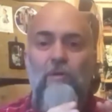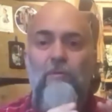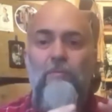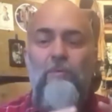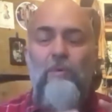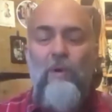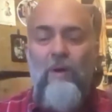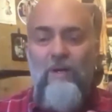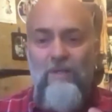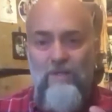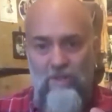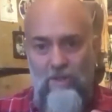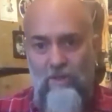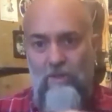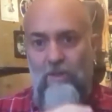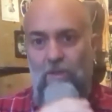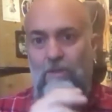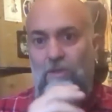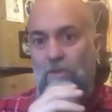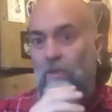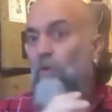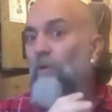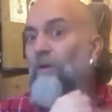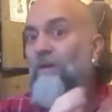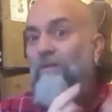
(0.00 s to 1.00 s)
questions,
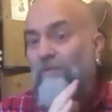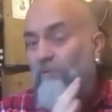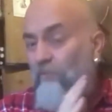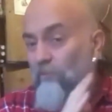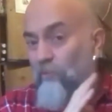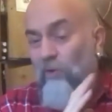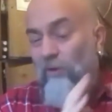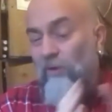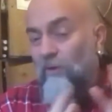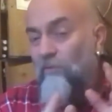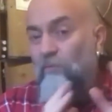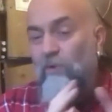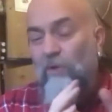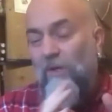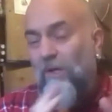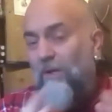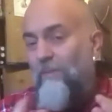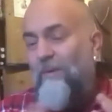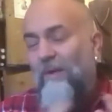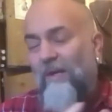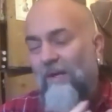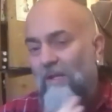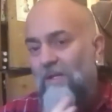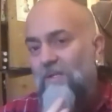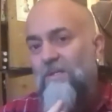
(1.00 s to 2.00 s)
or even one-on-one,
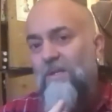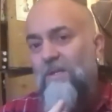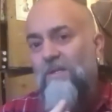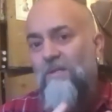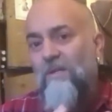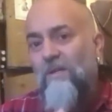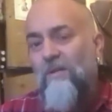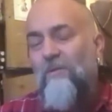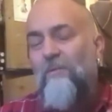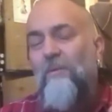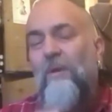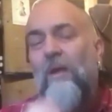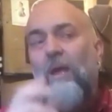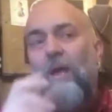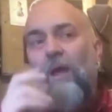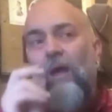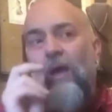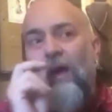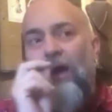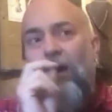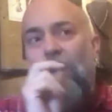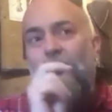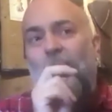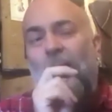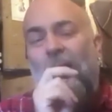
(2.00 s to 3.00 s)
depending on the size of the group,
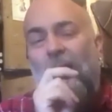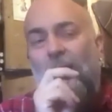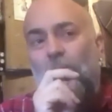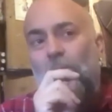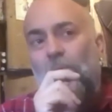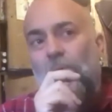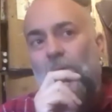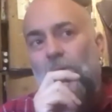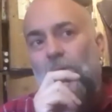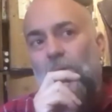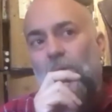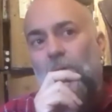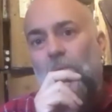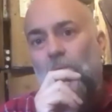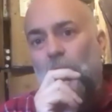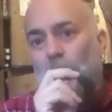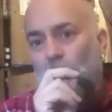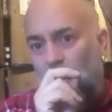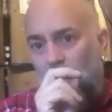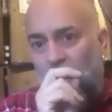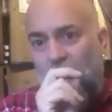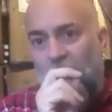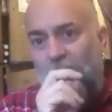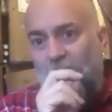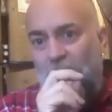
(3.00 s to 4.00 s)
about
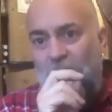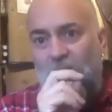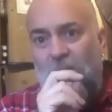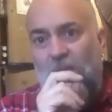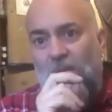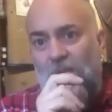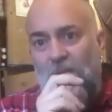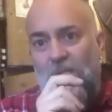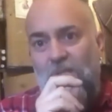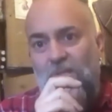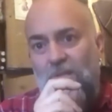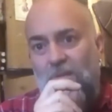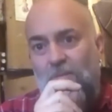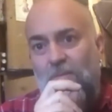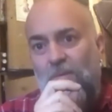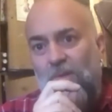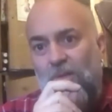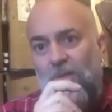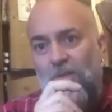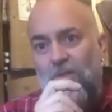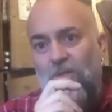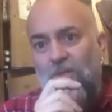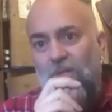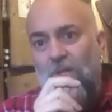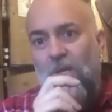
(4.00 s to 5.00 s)
what they've seen in the
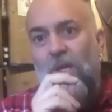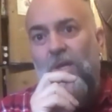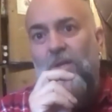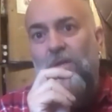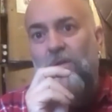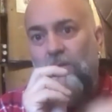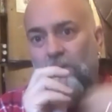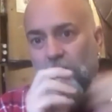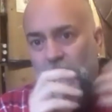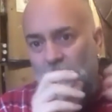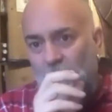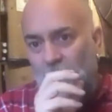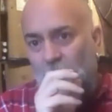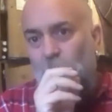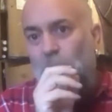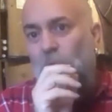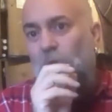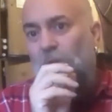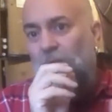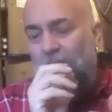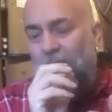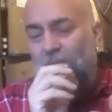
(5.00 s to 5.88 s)
stimulus and, you know, what they've